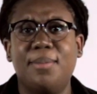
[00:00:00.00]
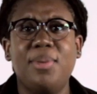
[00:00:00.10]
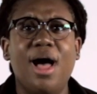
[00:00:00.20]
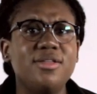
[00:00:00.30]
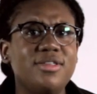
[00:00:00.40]
And
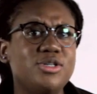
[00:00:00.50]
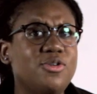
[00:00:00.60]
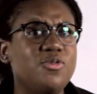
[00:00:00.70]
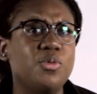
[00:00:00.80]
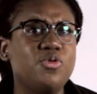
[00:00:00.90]
like
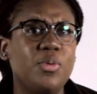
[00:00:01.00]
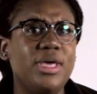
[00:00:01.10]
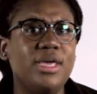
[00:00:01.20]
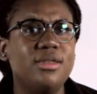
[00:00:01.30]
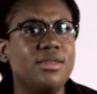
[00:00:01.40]
politicians will
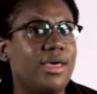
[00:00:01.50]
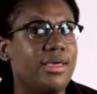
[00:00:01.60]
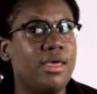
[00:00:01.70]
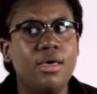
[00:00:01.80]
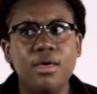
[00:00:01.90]
tweet and
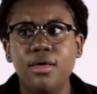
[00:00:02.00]
like,